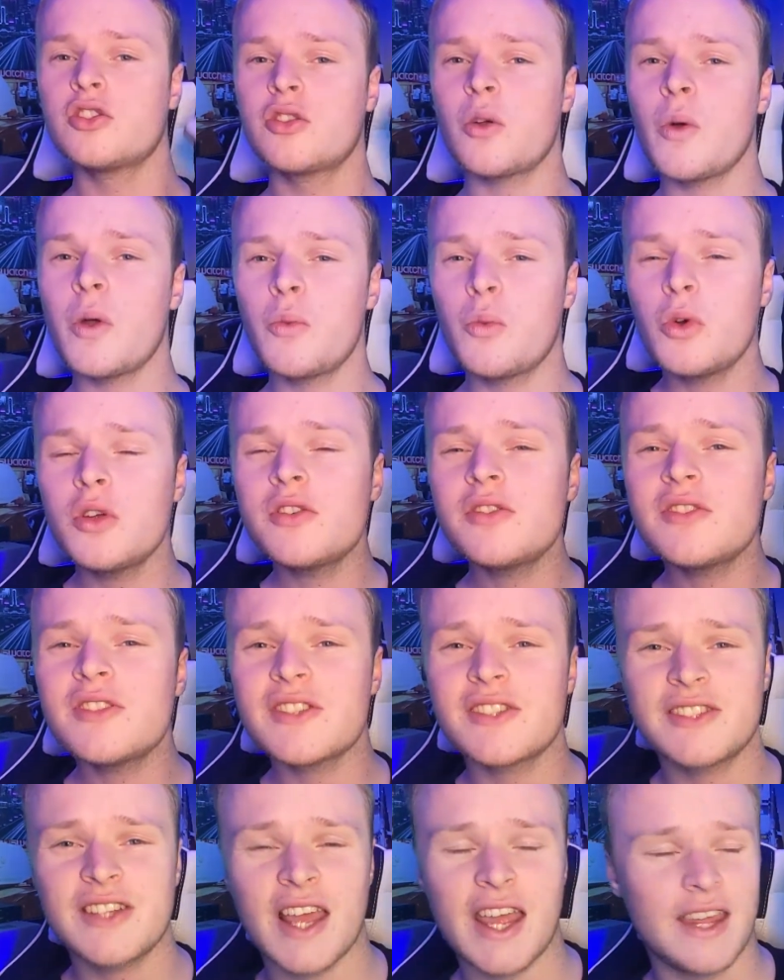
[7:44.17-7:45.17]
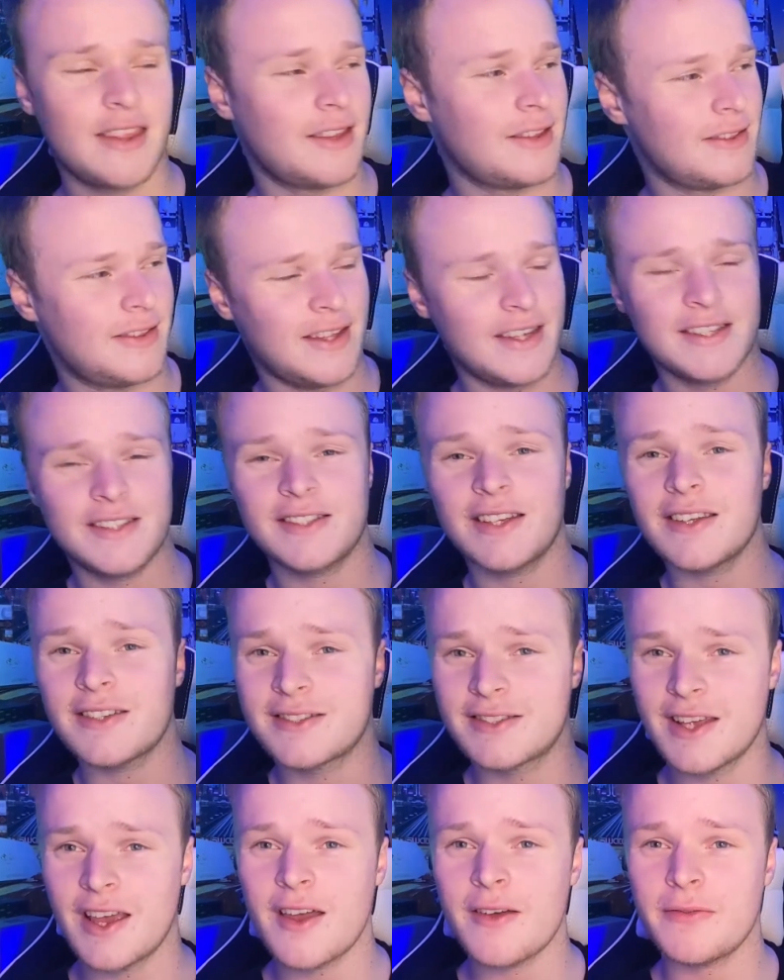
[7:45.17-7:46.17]
So I wouldn't say that this
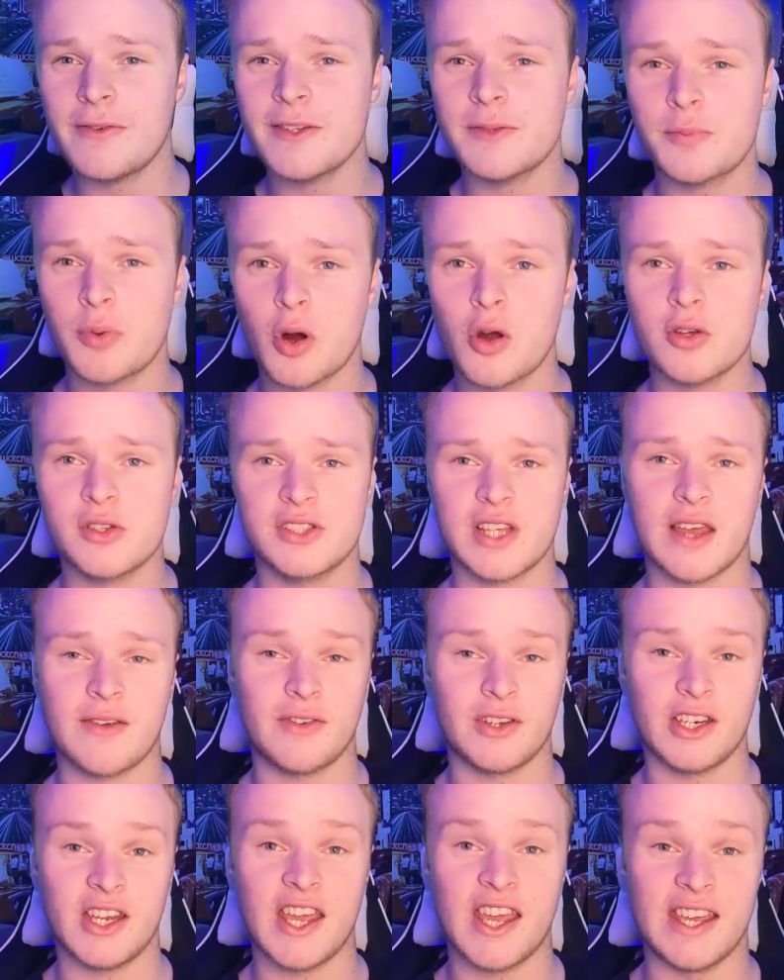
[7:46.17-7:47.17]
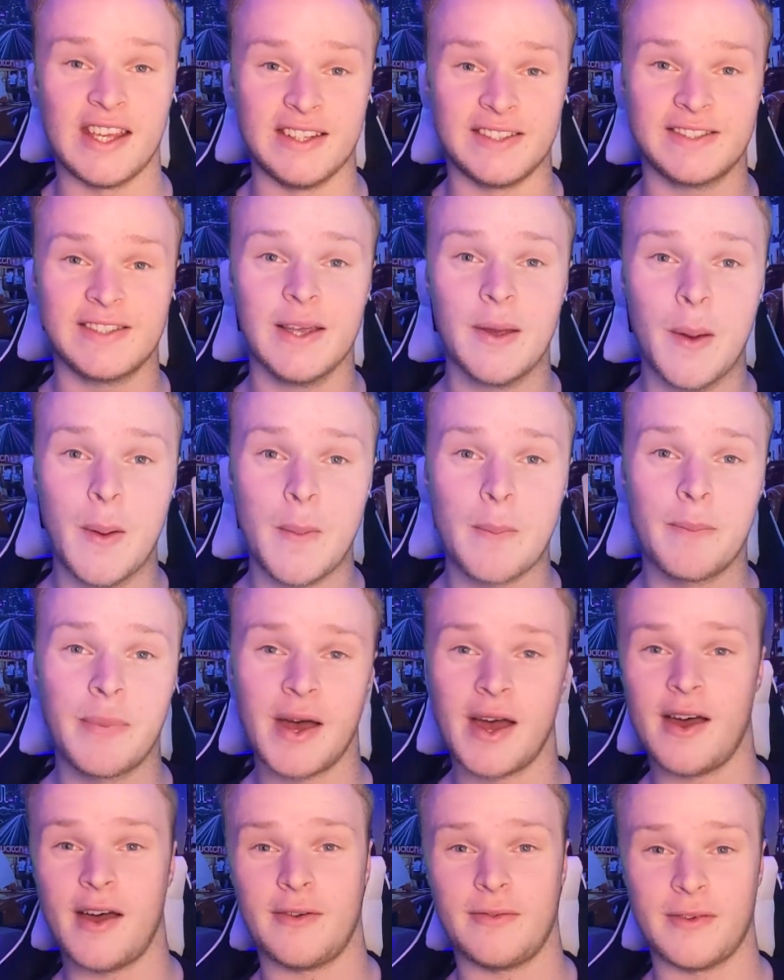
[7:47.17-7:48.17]
Surface Pro 7 is
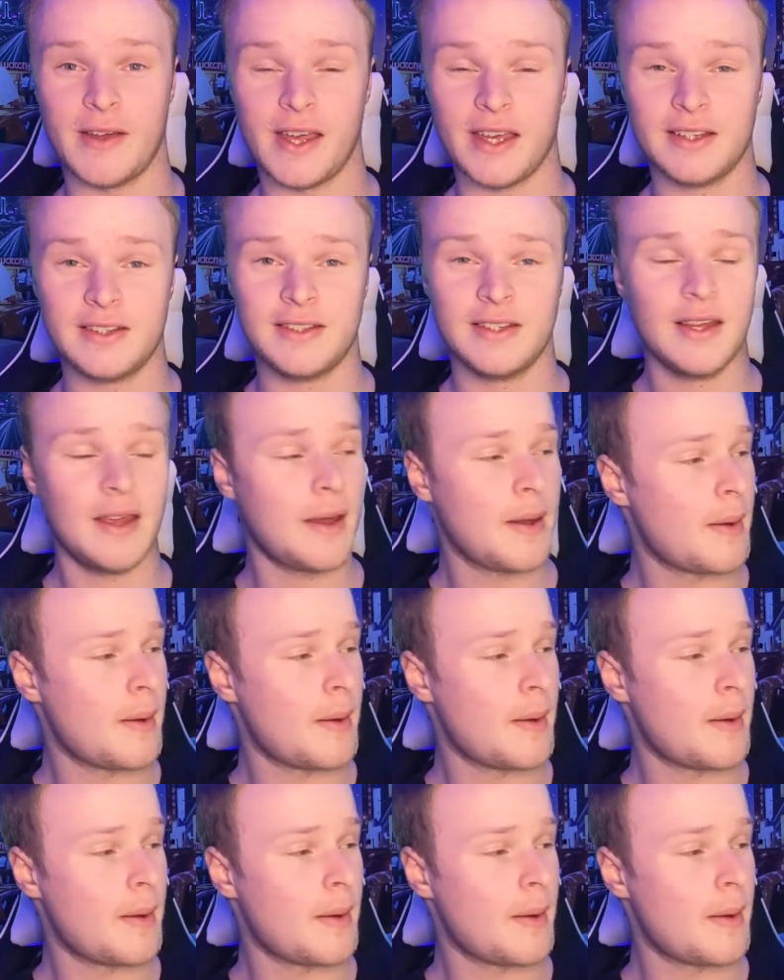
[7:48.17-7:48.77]
perfect.